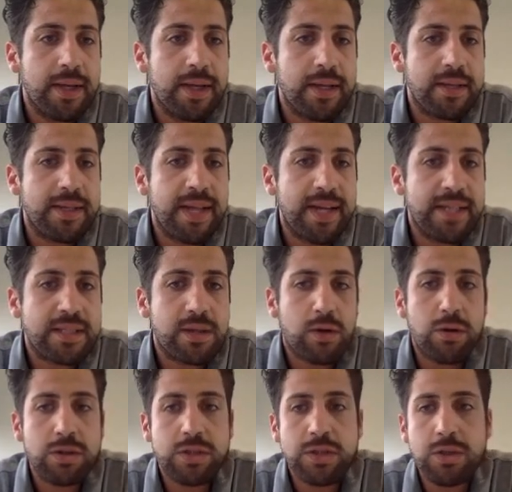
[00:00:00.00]
That's
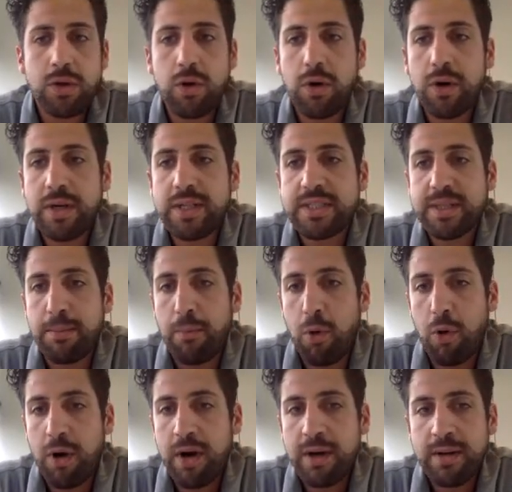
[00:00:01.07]
also, it's a
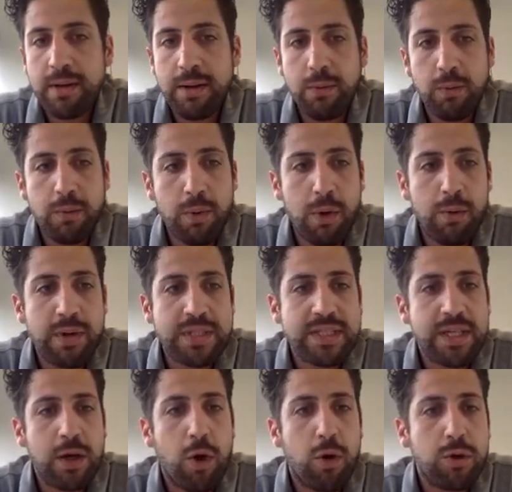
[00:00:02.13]
molar. We will
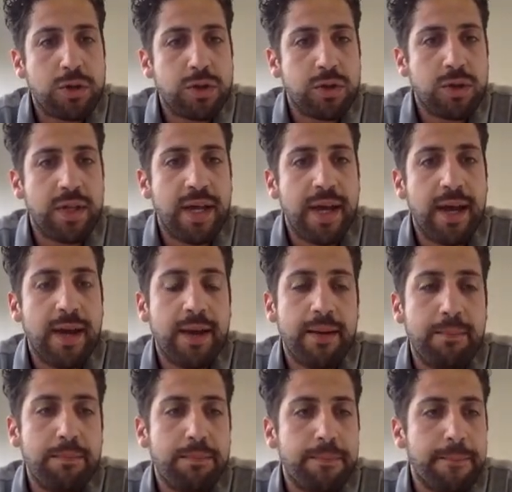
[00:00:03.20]
see also the
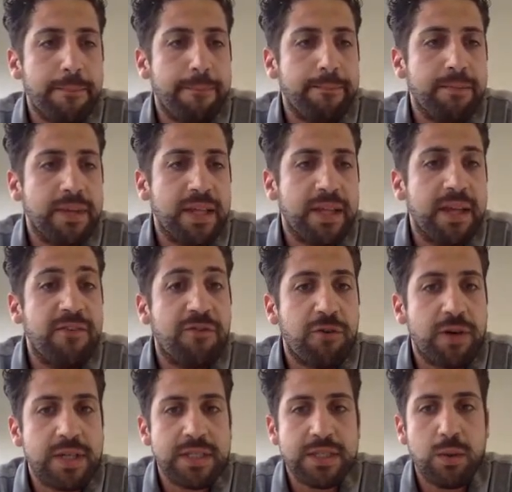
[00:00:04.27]

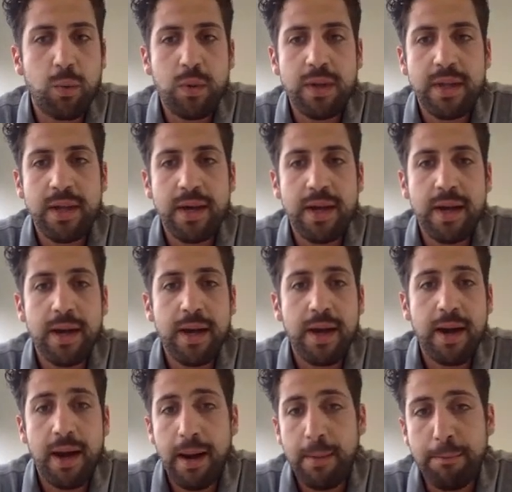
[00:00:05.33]
difference with the
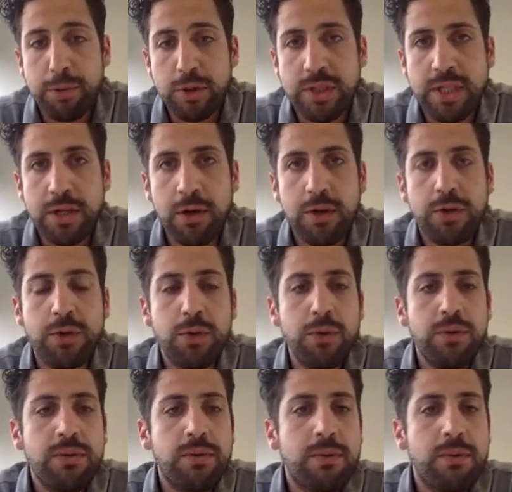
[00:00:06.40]
posterior tooth.